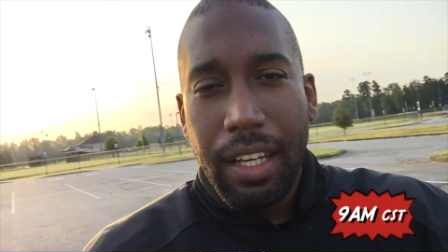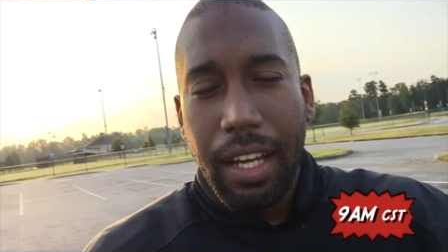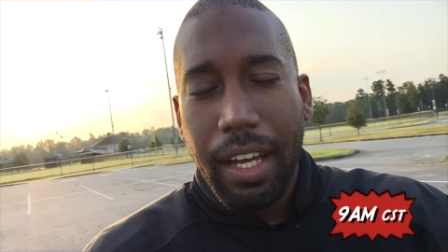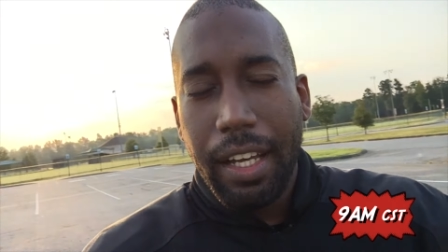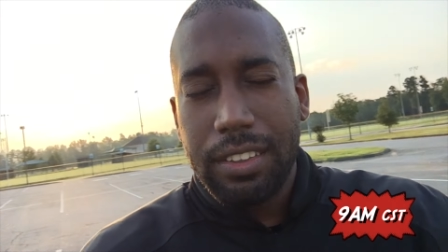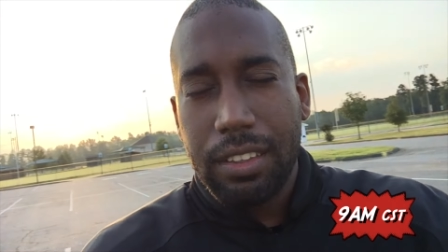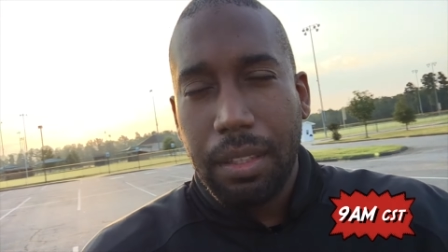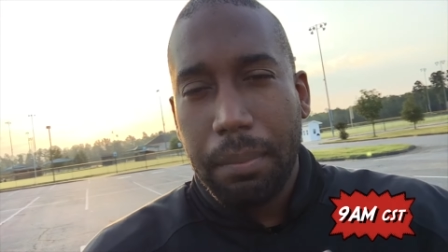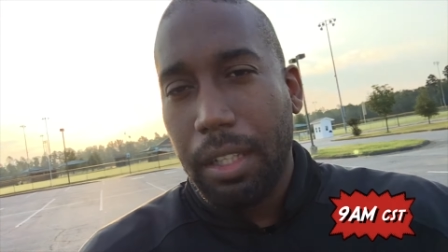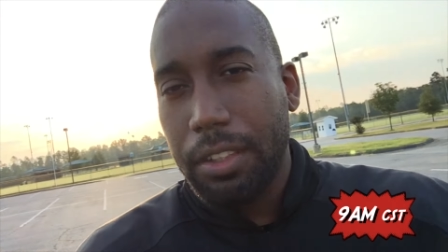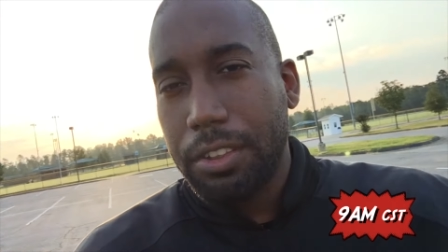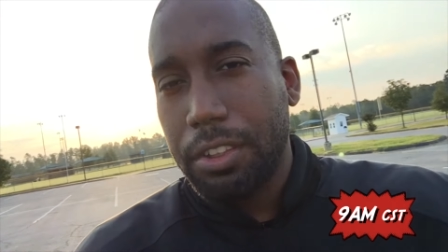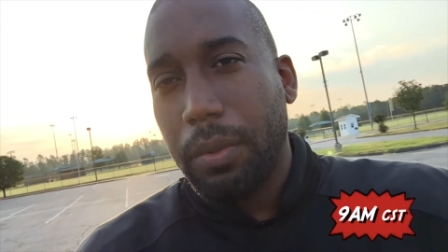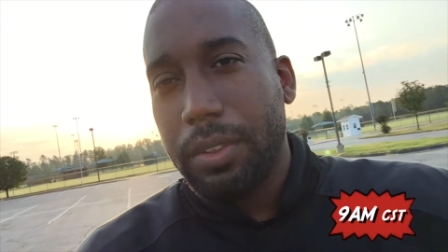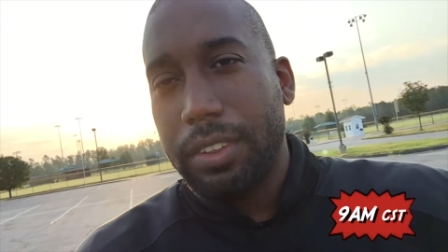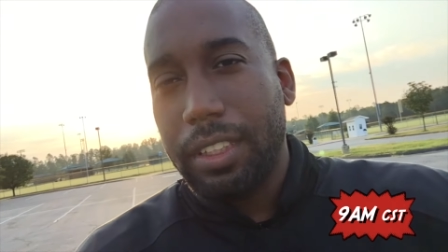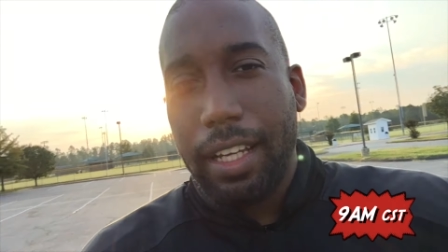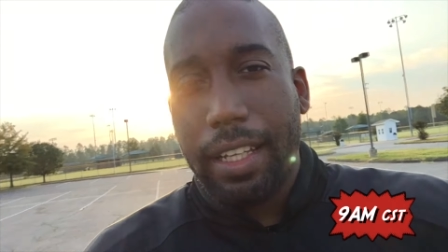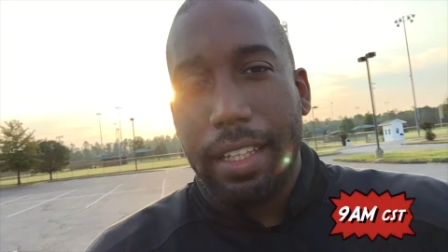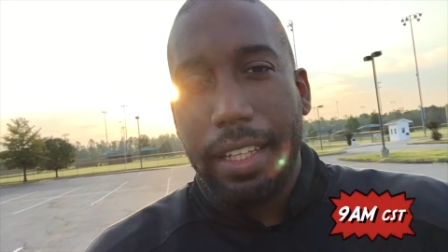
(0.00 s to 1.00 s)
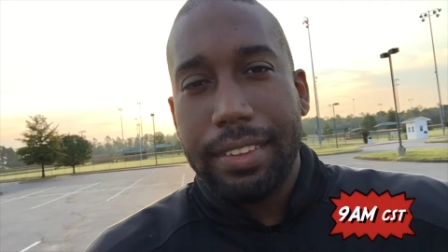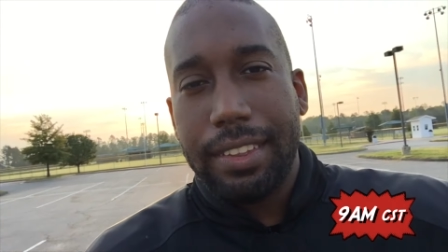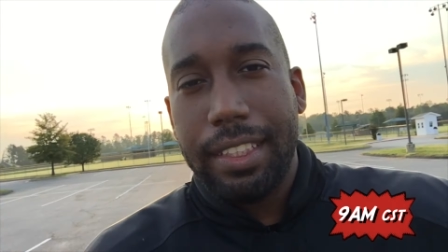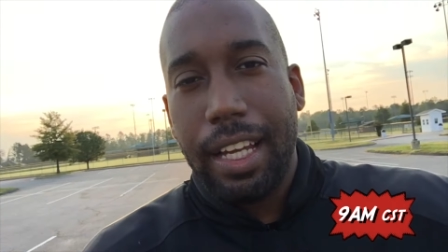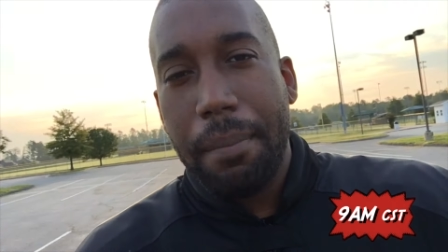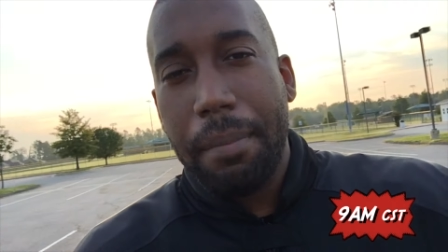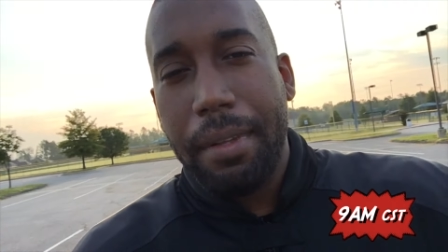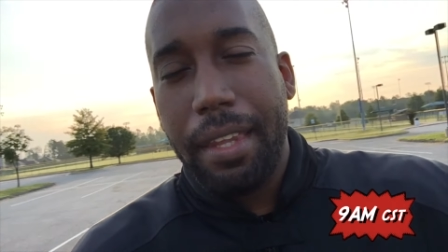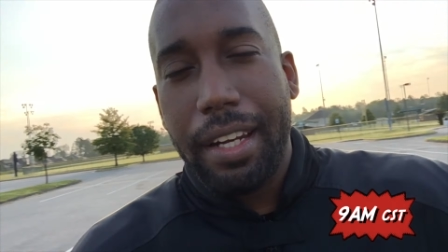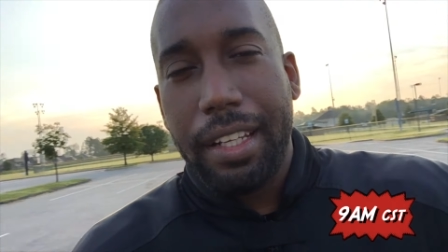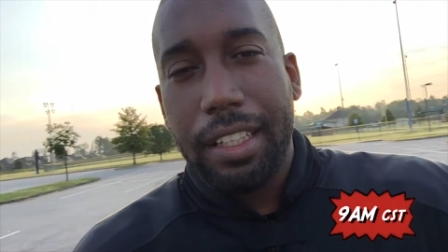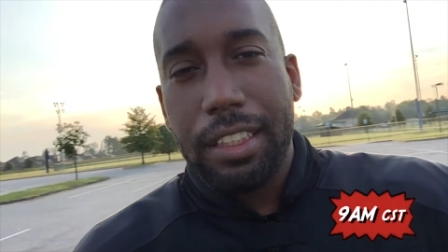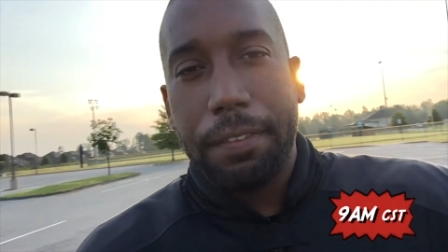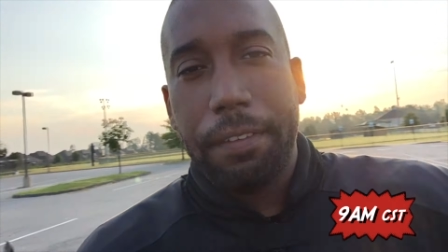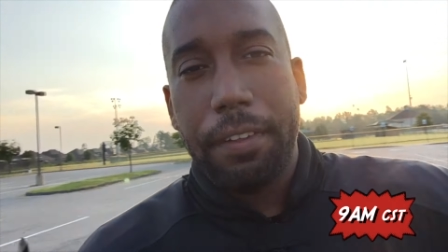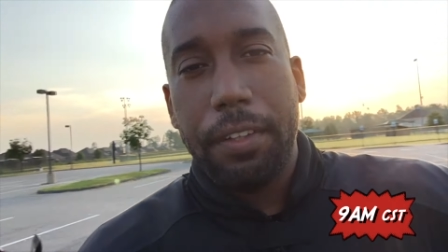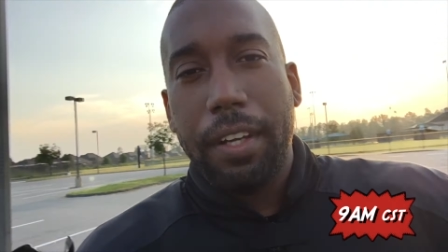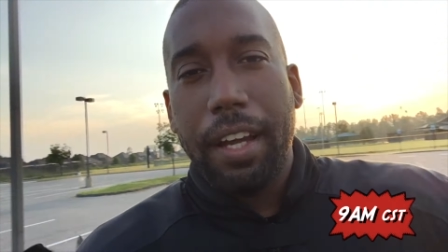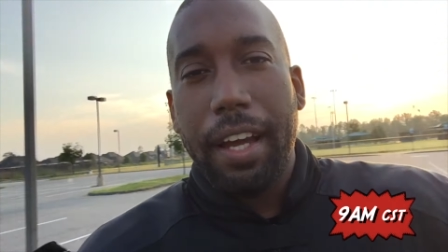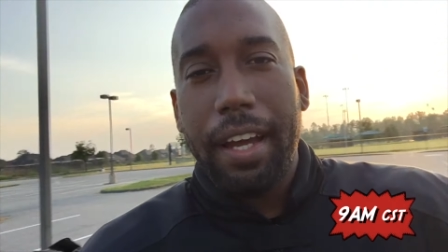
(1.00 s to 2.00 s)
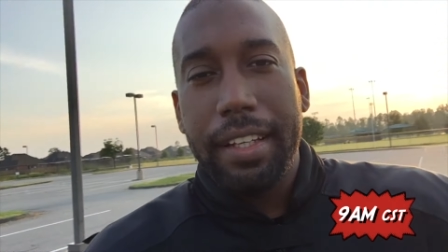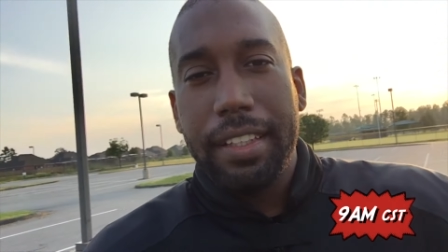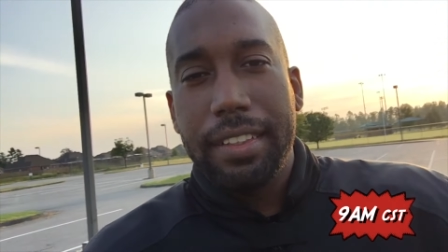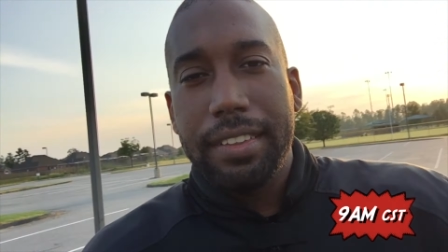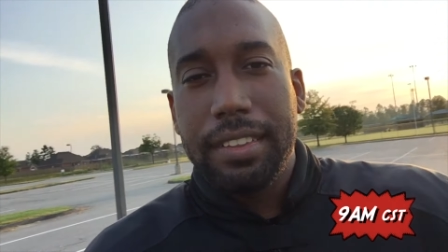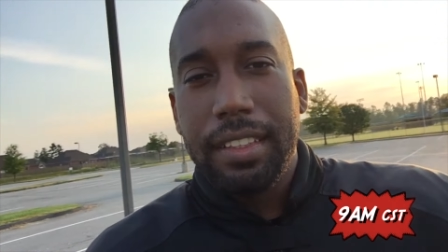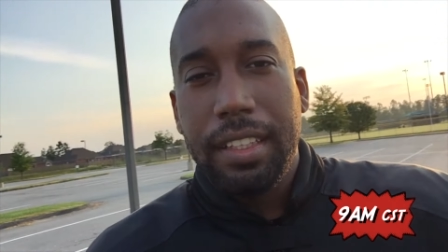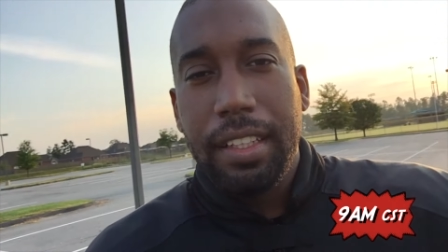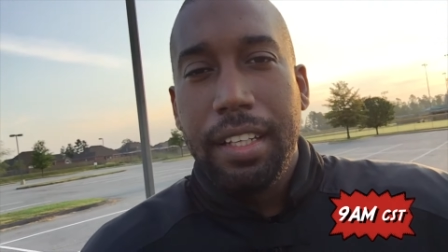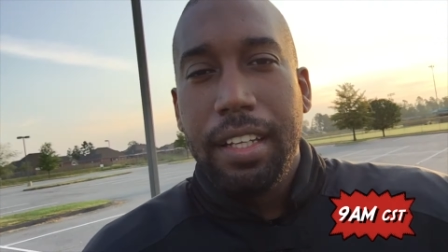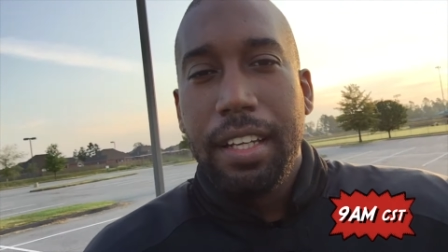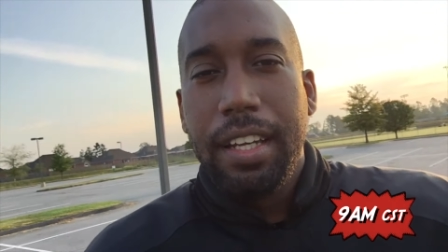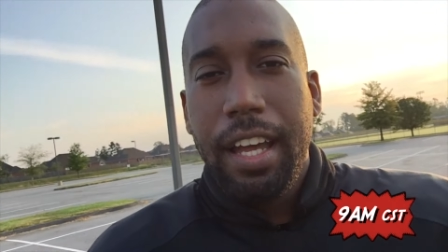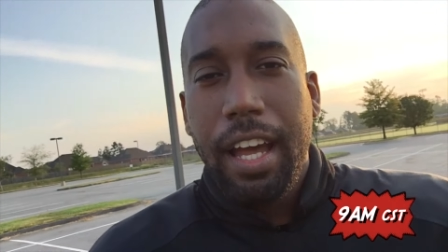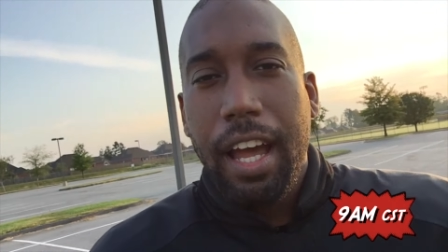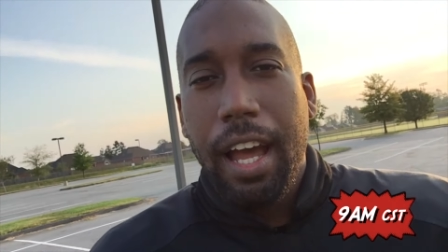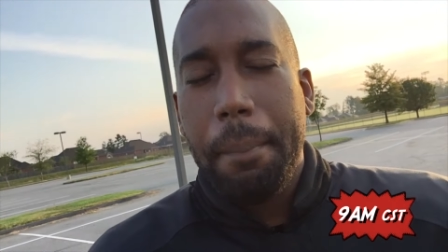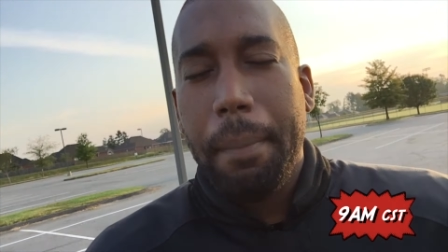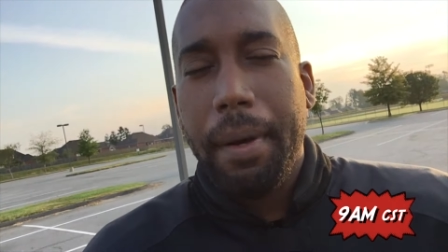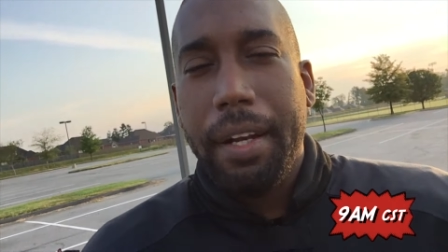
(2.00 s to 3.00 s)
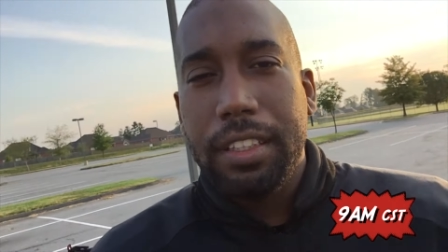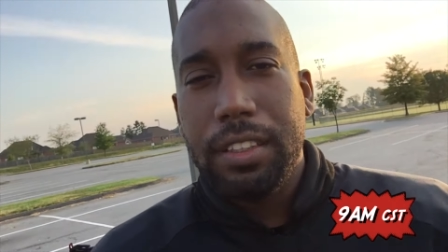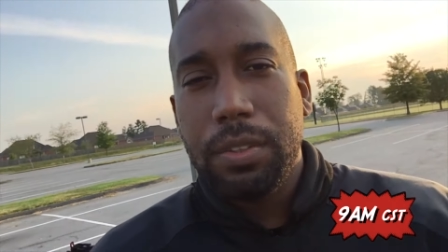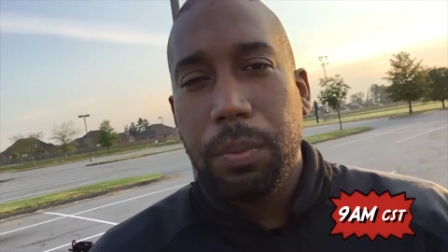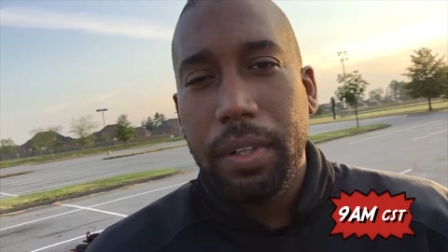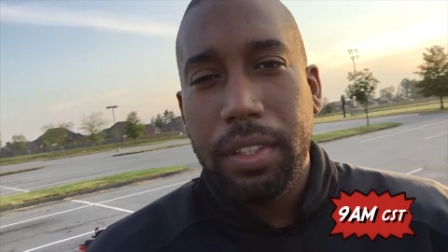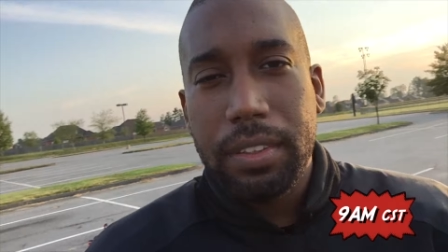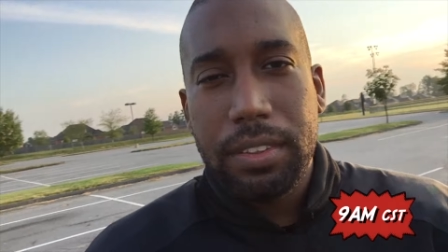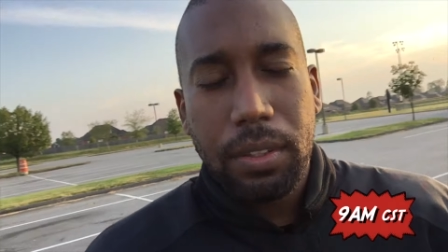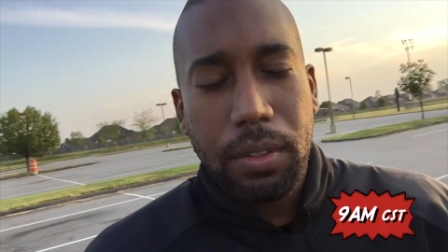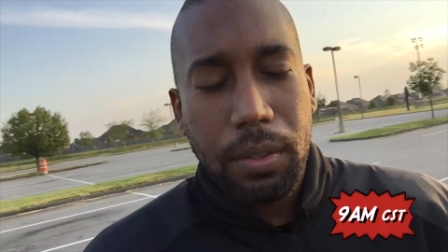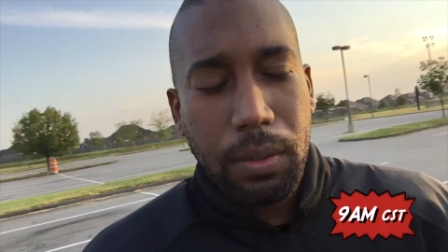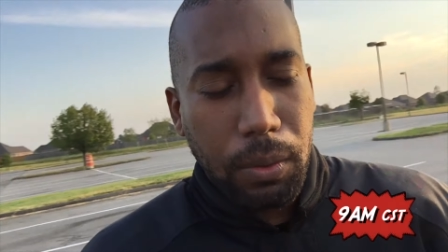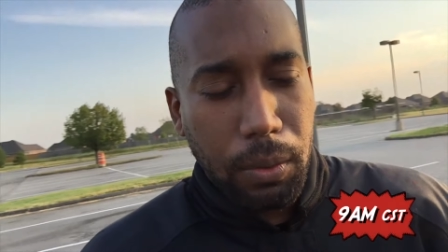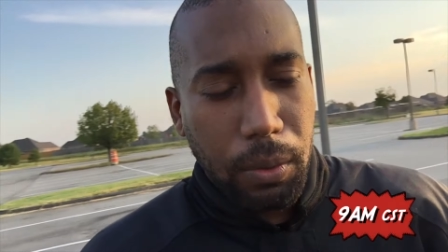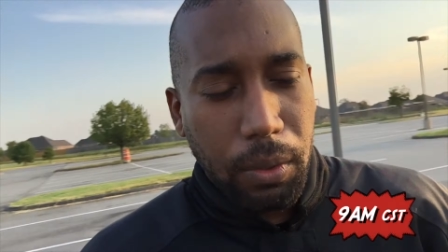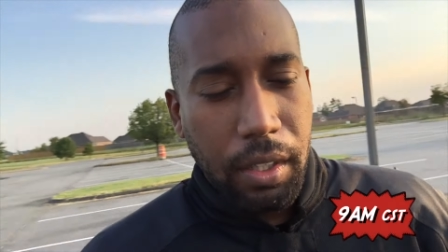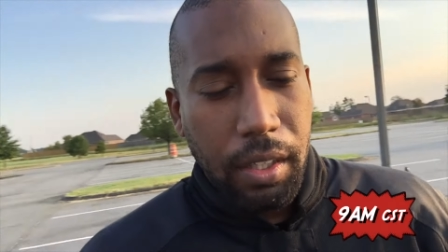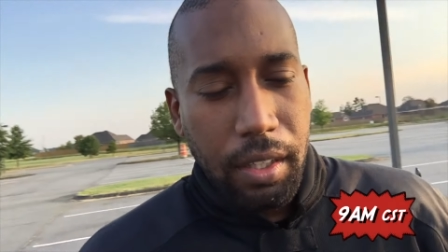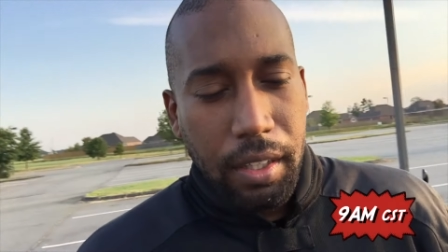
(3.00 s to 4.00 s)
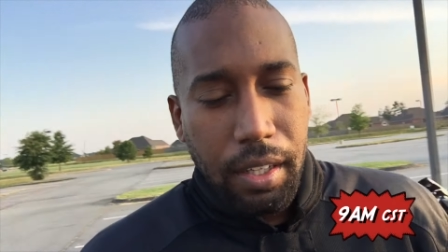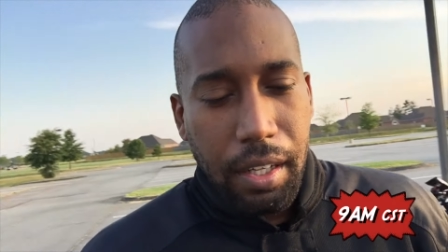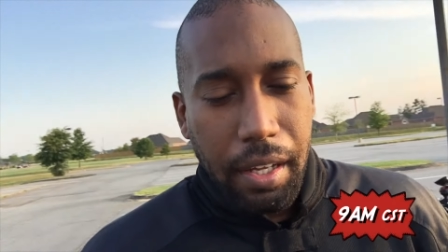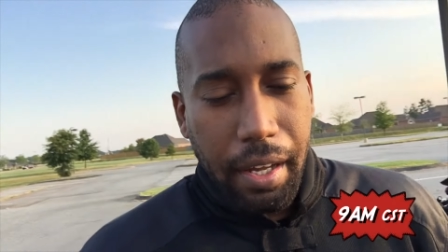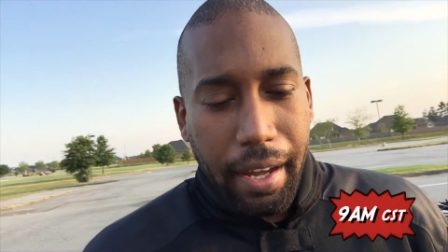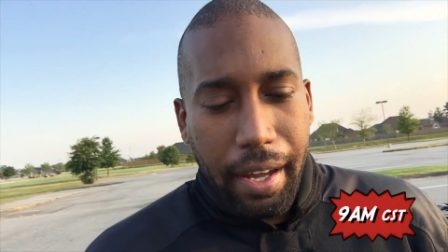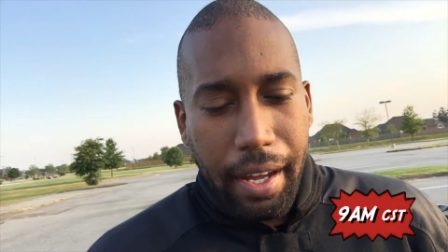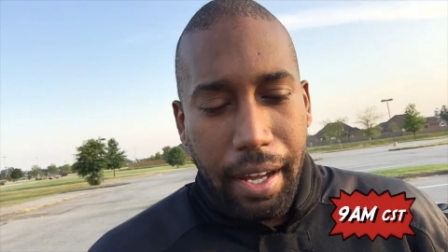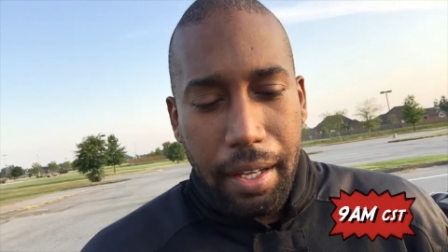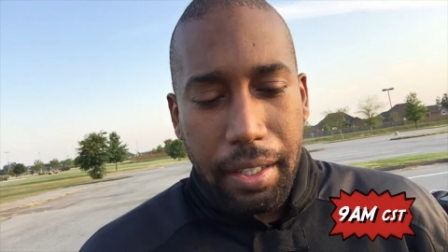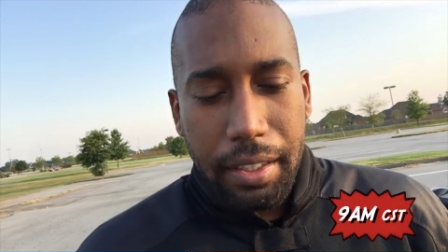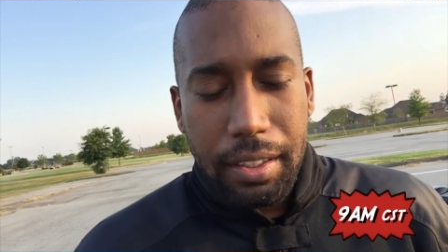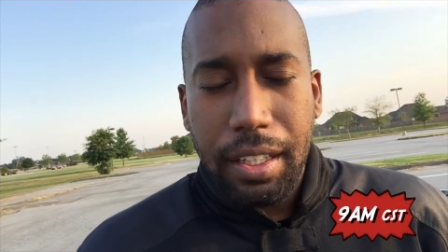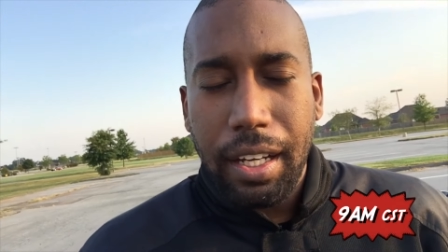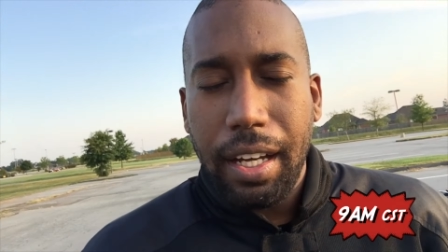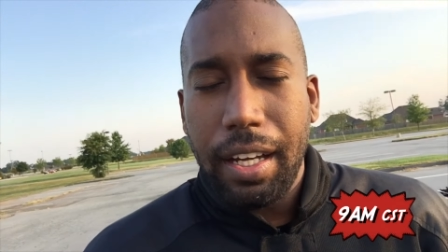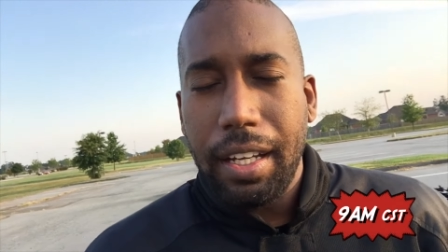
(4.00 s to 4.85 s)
Uh, so I'm not sure what that, time of that is for you guys, um, but I just want to uh,